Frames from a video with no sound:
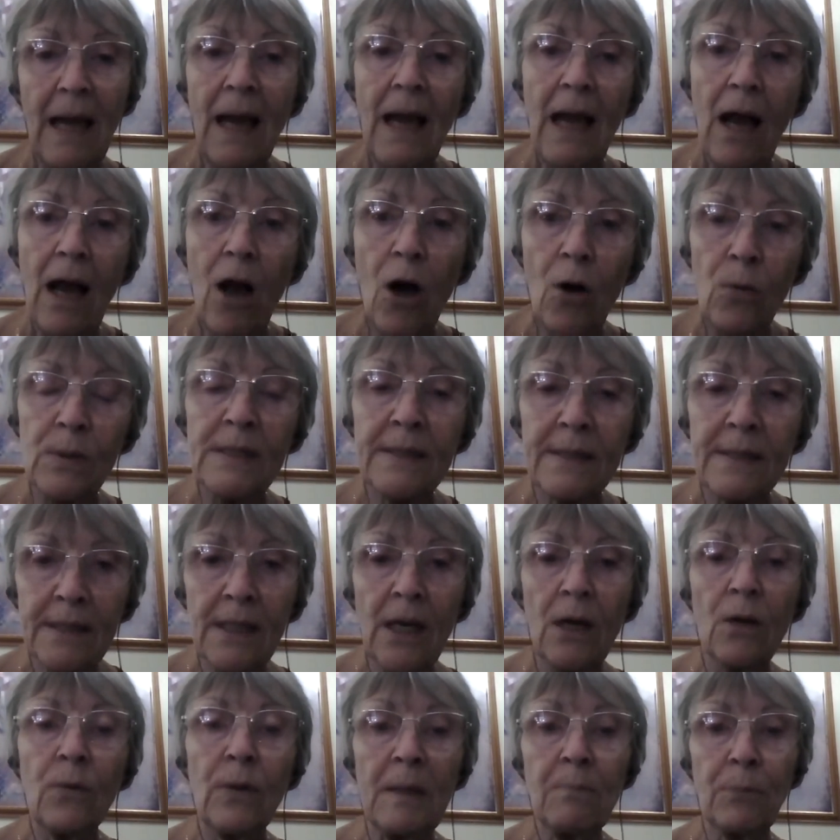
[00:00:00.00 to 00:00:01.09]
I was
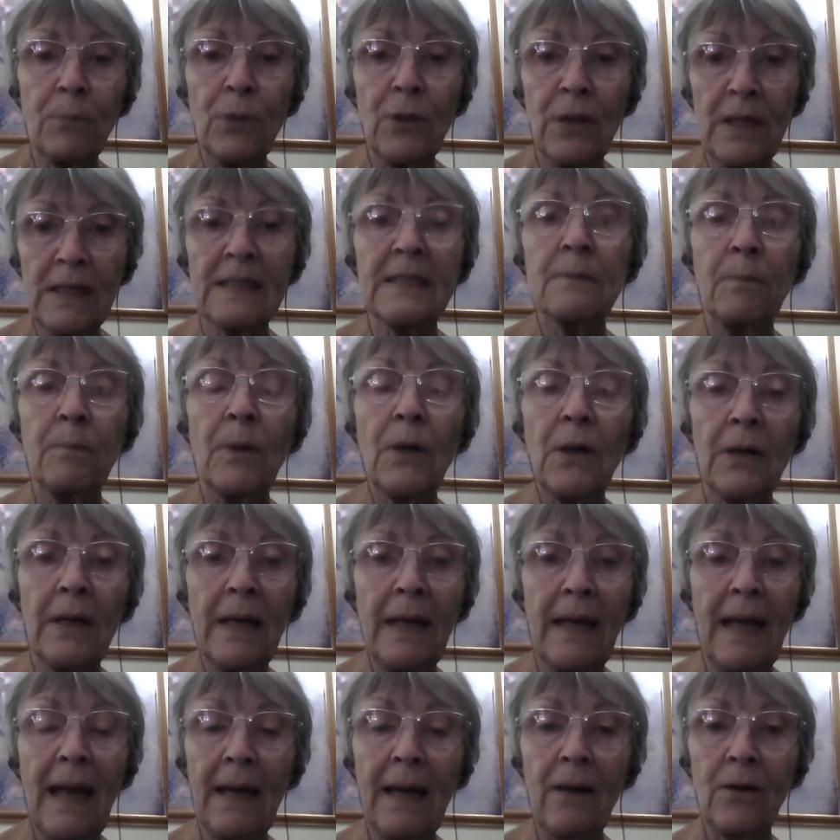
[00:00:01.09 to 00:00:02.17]
so impressed by
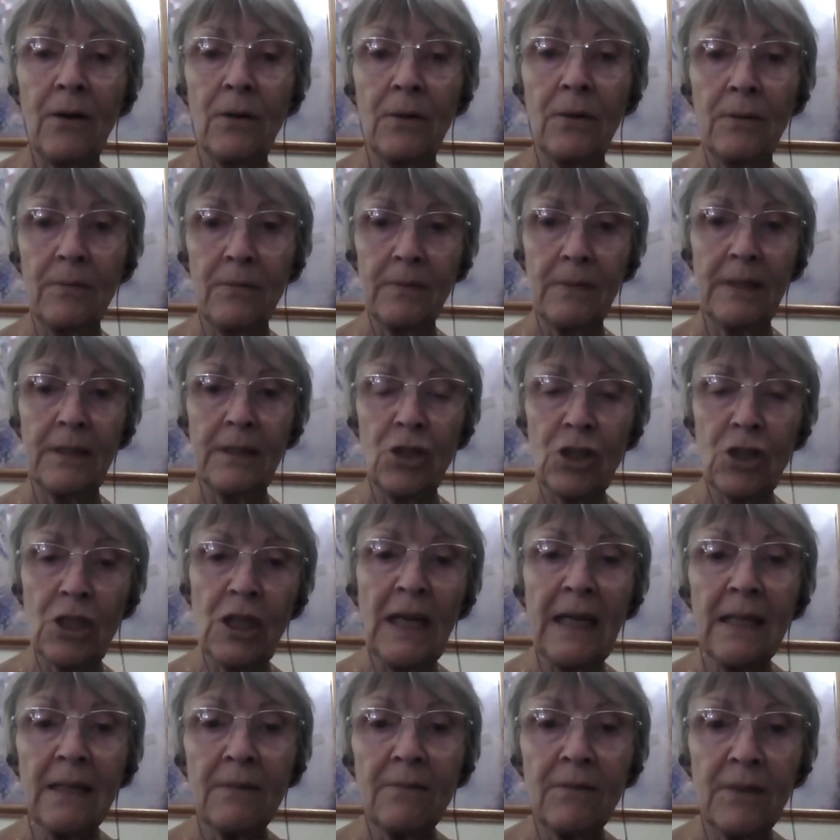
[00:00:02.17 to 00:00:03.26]
how the
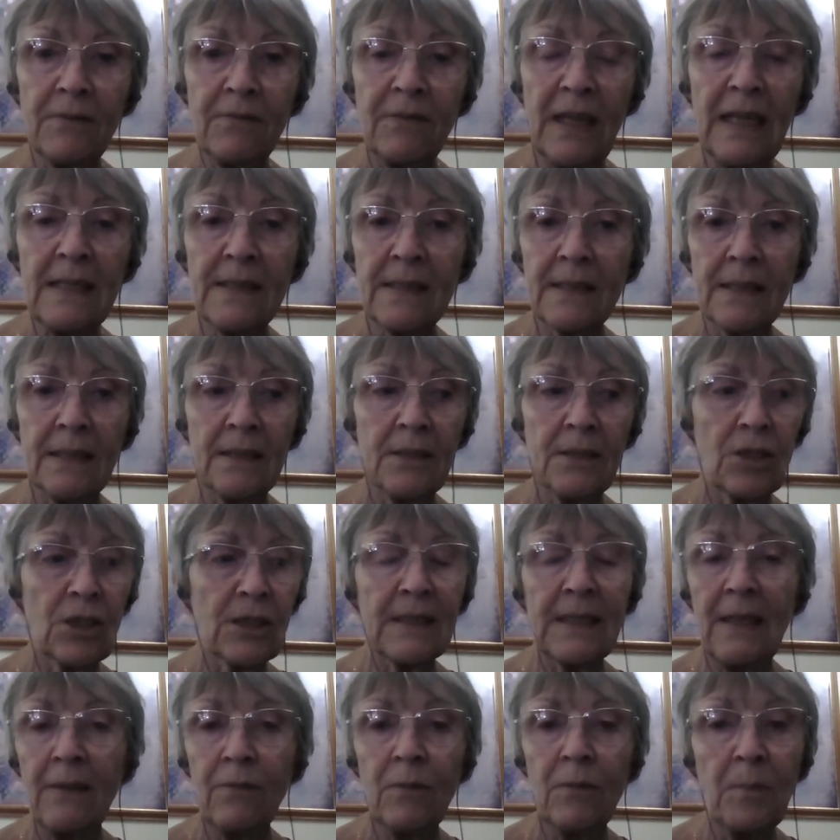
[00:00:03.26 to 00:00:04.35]
chain of events had just
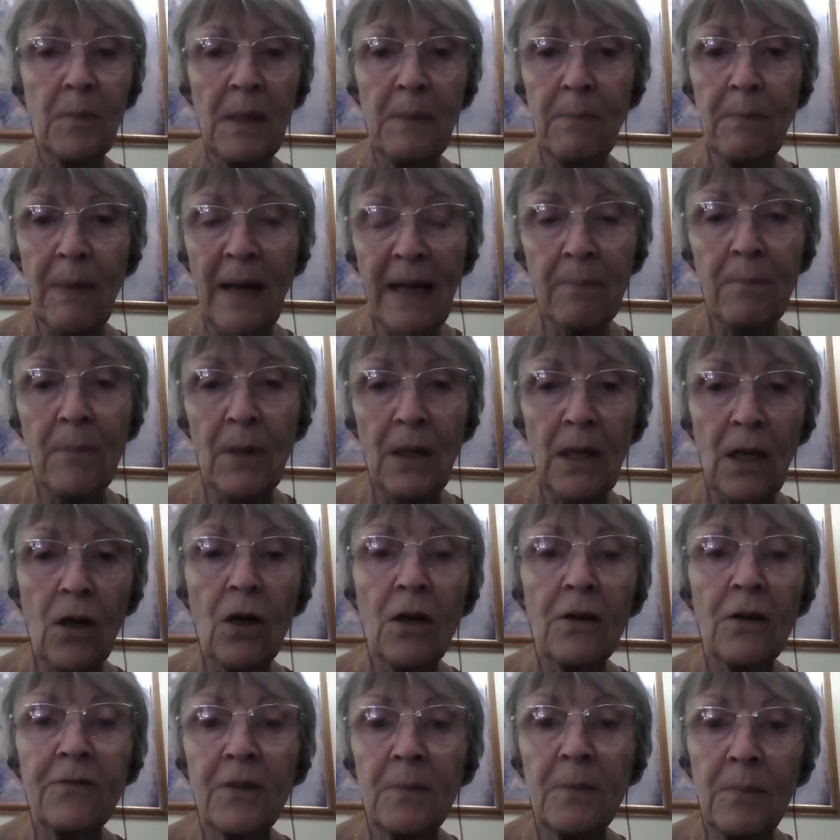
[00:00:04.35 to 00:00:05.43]
given me back my
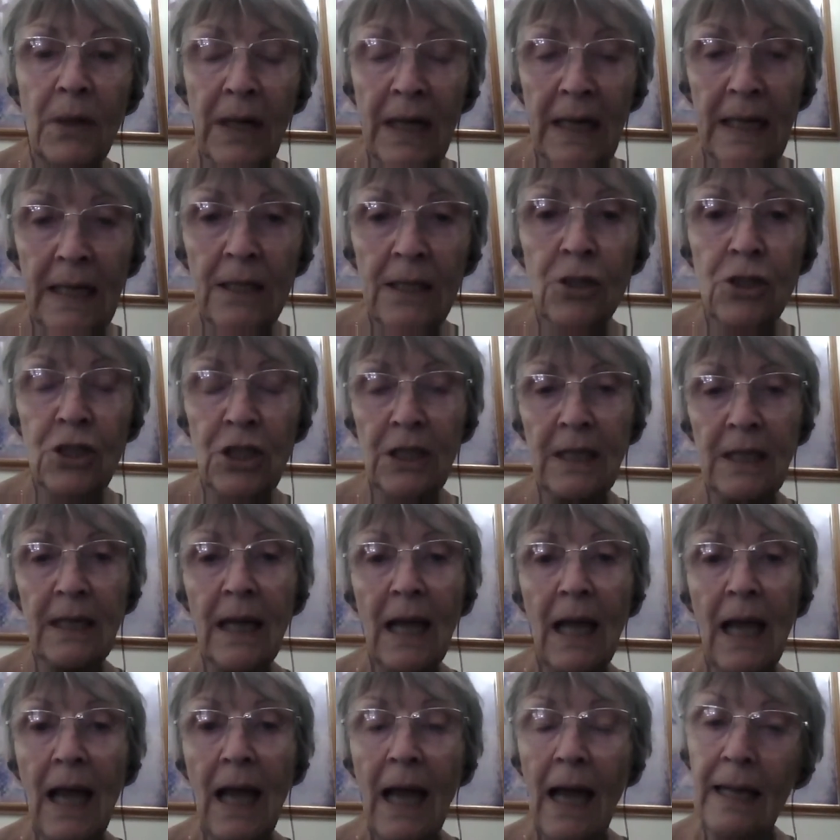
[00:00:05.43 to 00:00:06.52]
life and my energy.
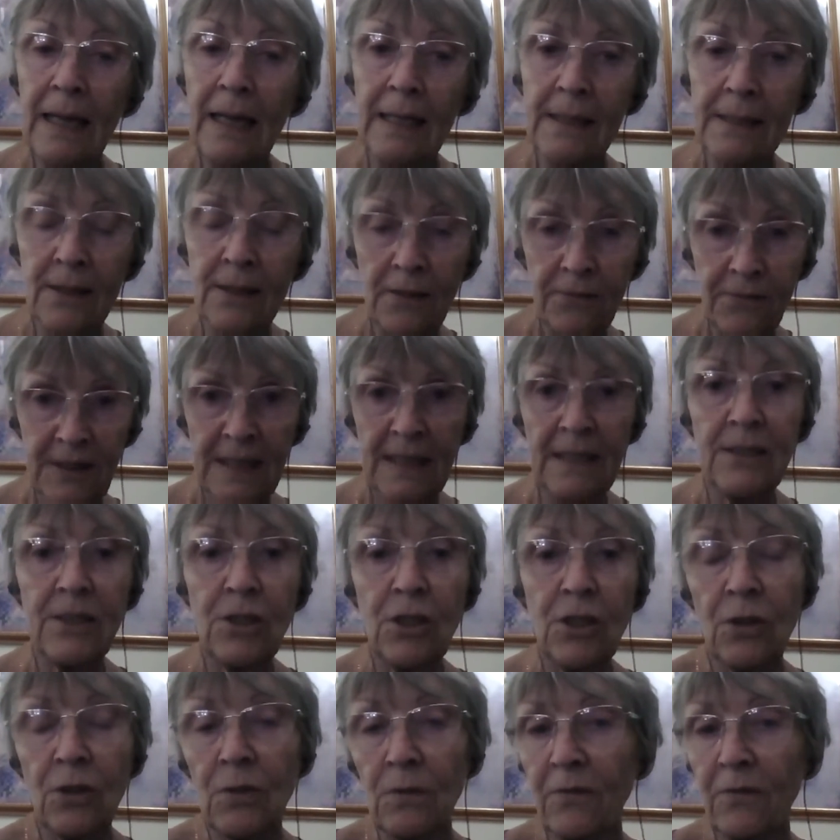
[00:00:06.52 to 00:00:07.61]
And as I've said to
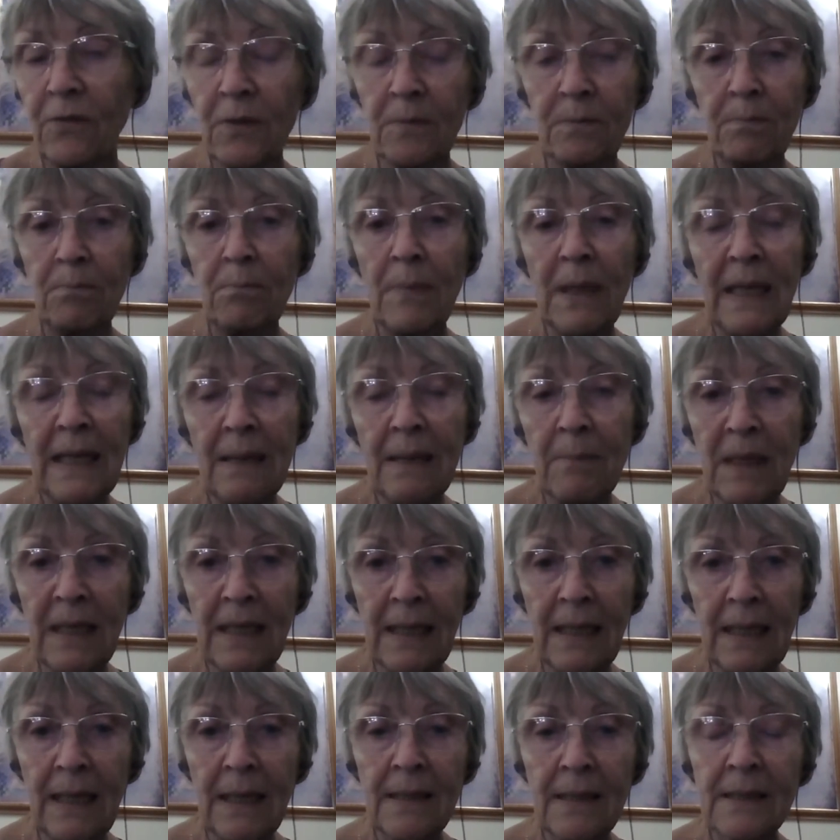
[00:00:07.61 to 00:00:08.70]
you for many, many
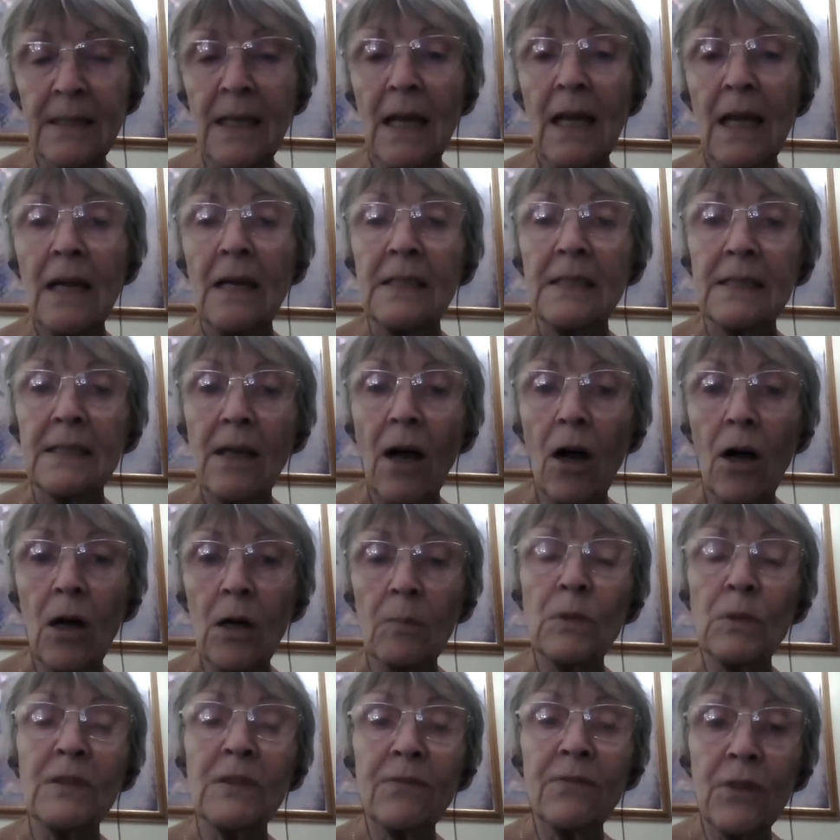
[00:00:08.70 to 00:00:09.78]
years, I
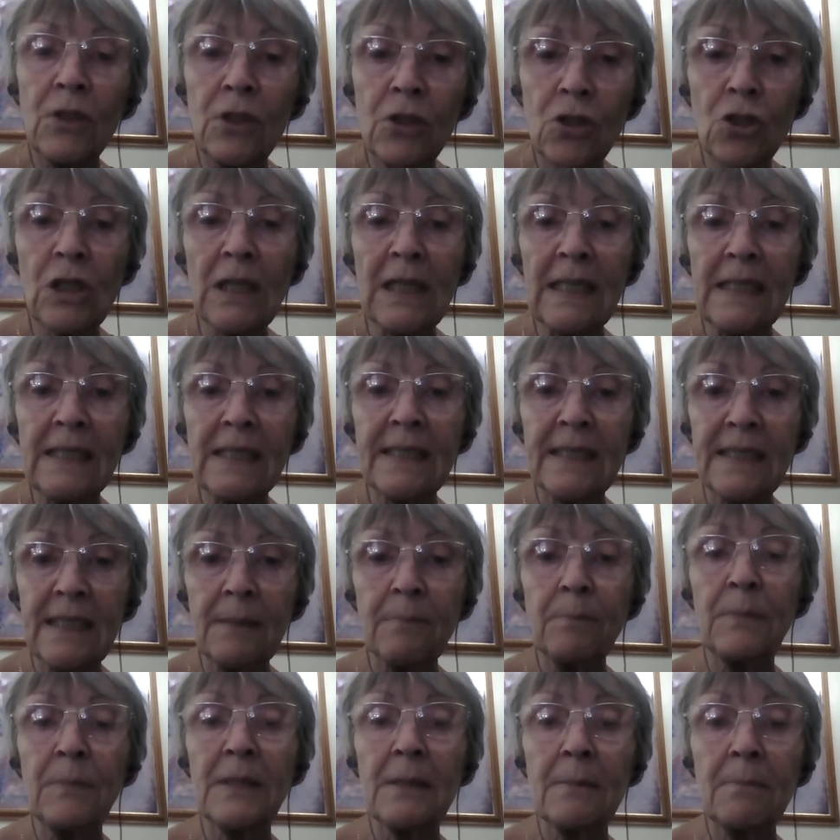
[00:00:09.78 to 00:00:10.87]
was virtually
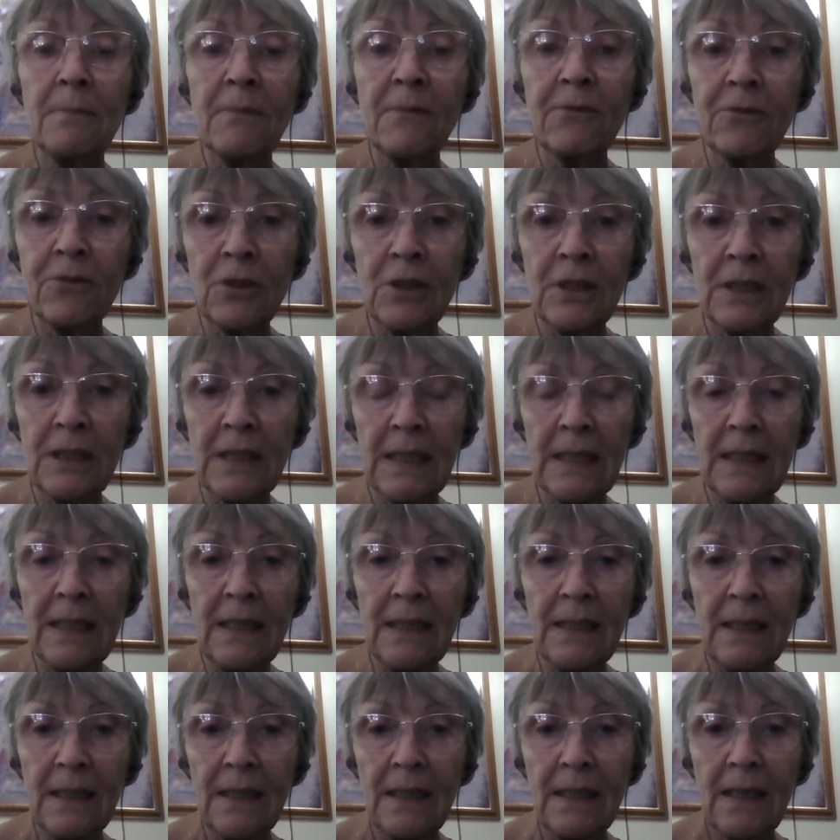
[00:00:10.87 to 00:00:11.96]
symptom-free
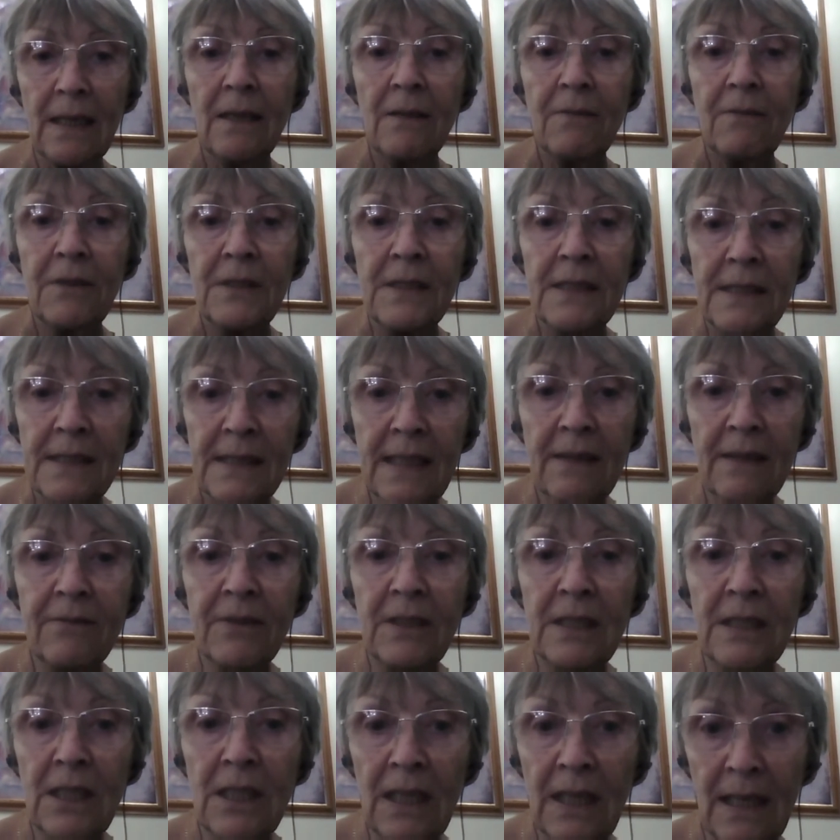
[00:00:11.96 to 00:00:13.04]
for
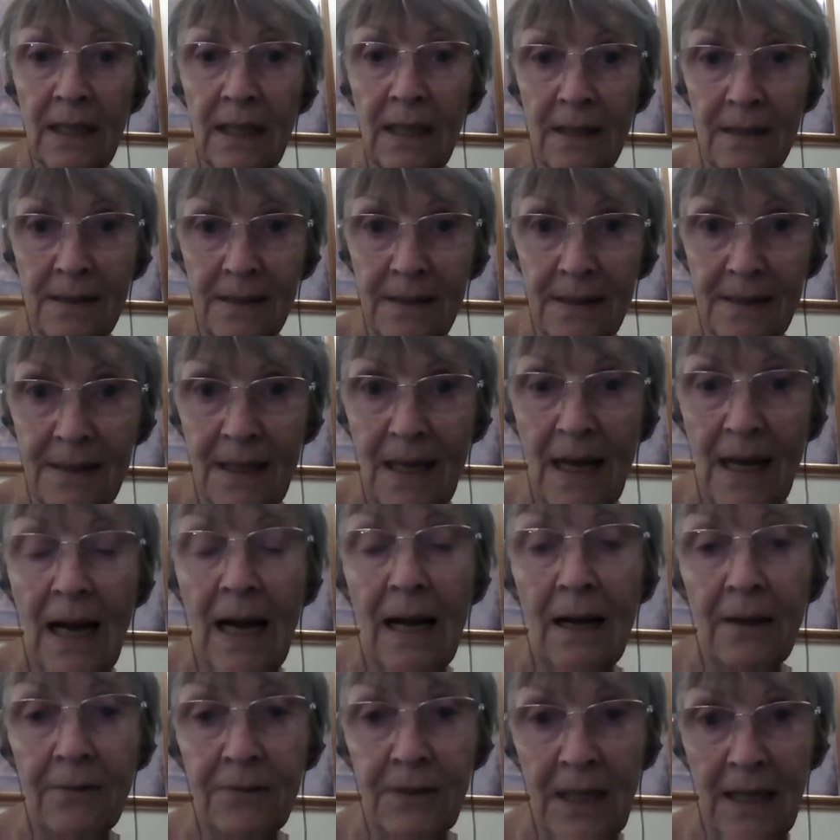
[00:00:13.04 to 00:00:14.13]
7 years
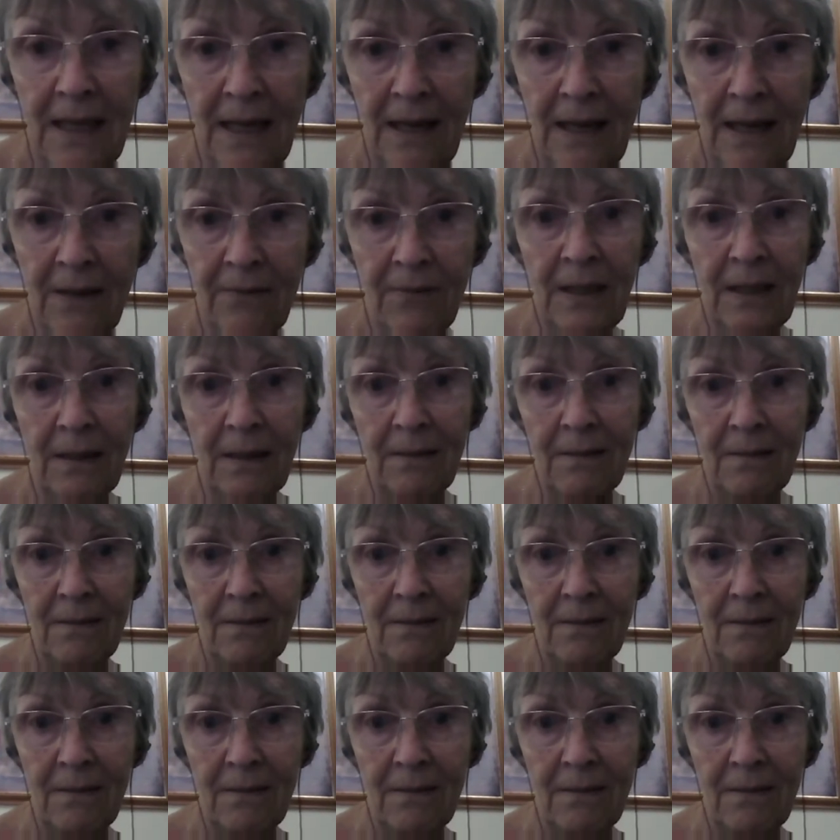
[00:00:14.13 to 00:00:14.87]
after having